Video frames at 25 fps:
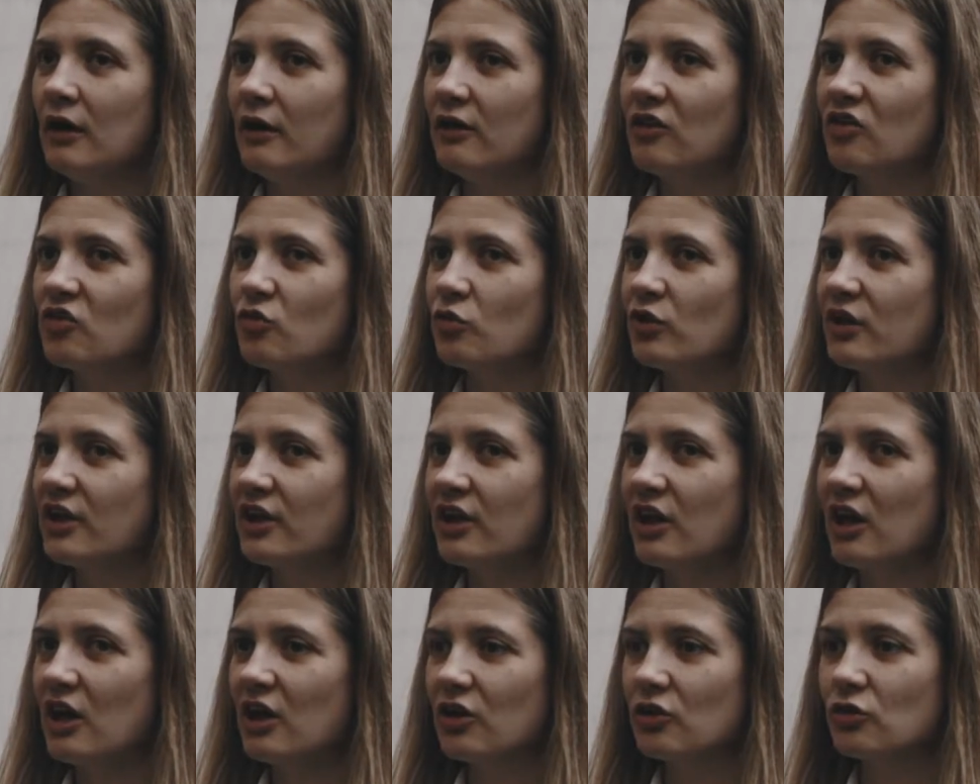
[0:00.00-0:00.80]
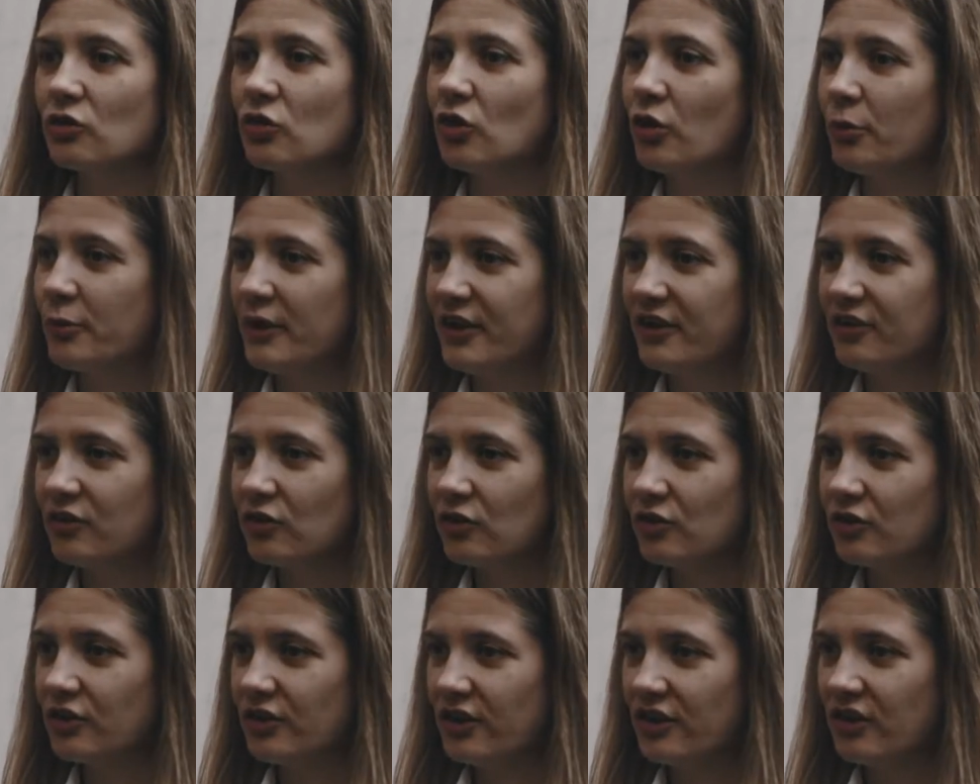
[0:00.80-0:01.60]
It's very hard to
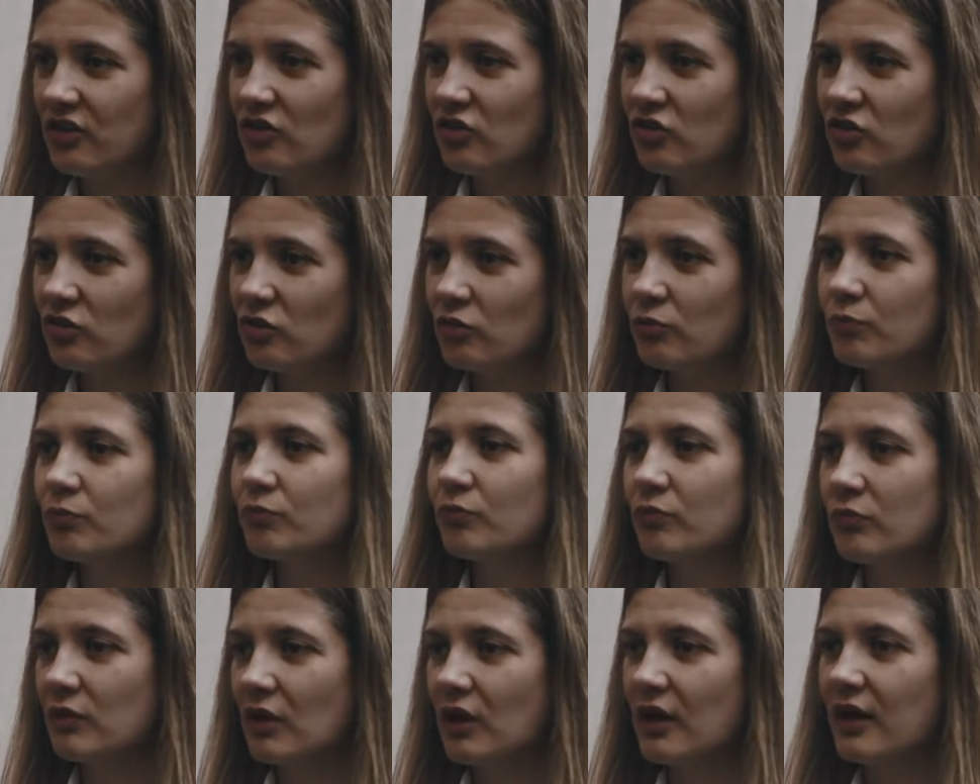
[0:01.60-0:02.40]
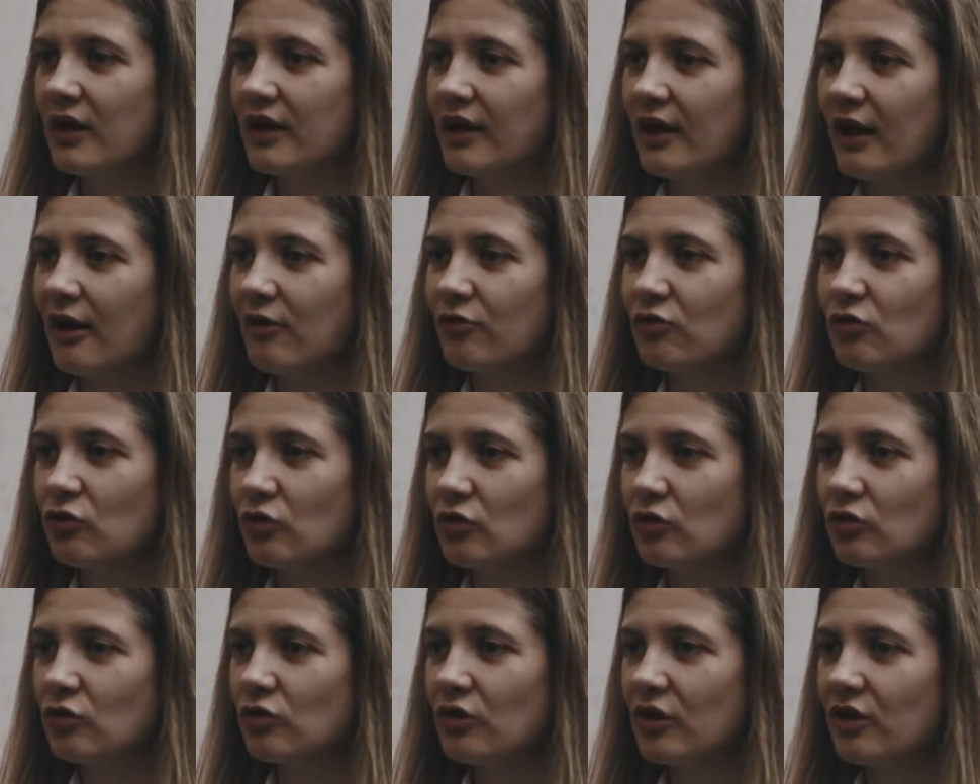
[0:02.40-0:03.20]
comment on this. I have
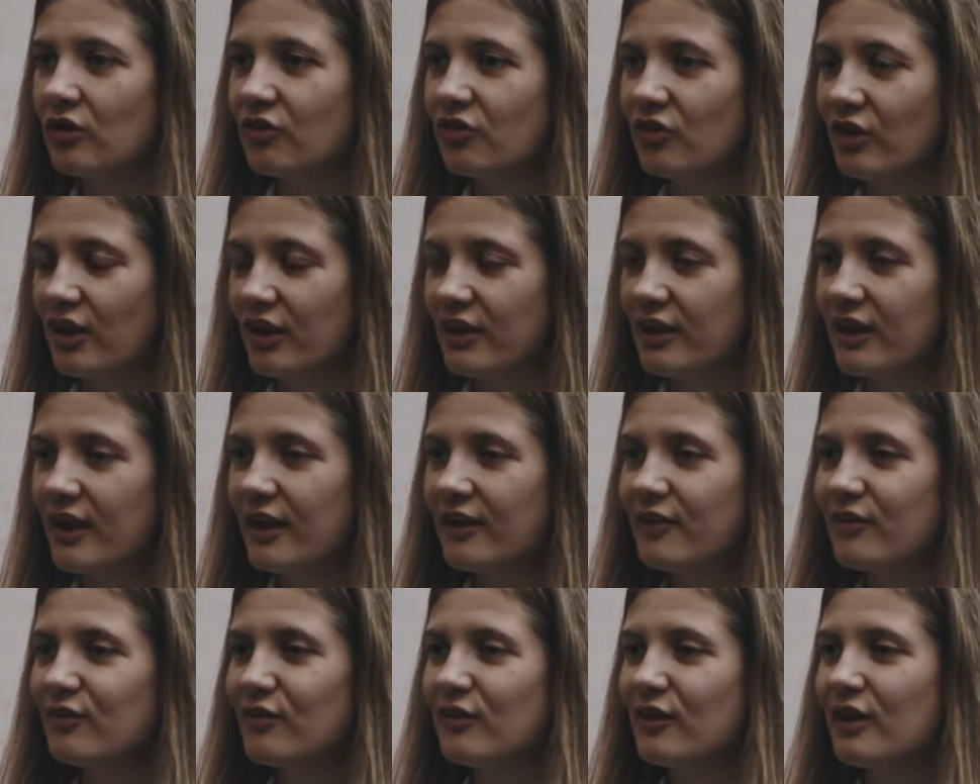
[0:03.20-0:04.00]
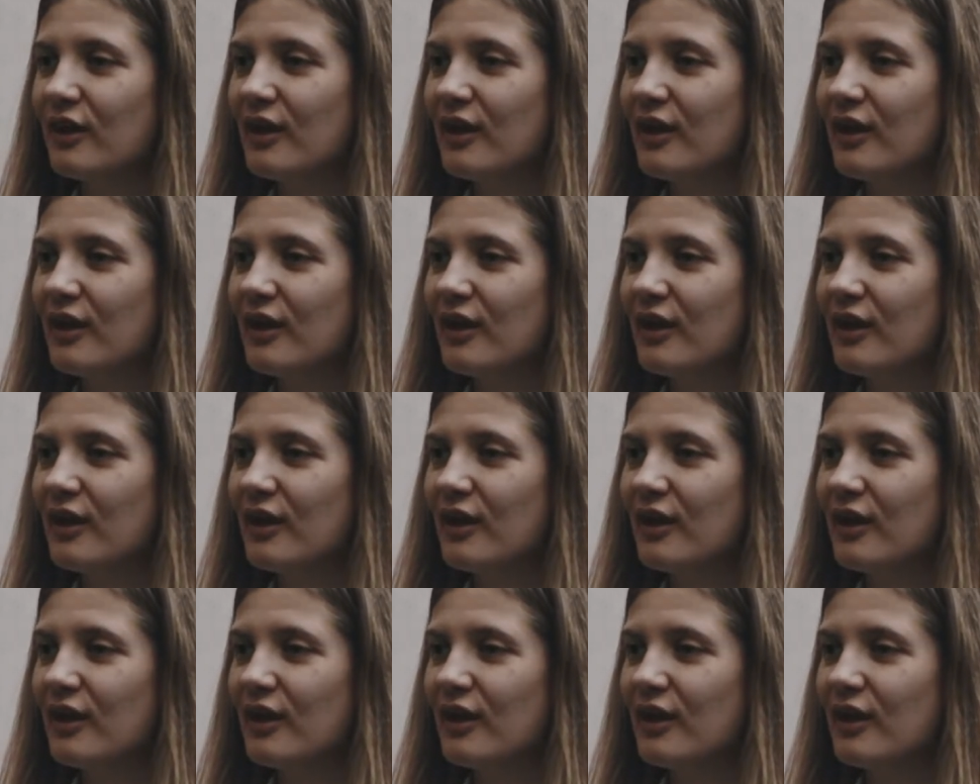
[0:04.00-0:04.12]
to say that.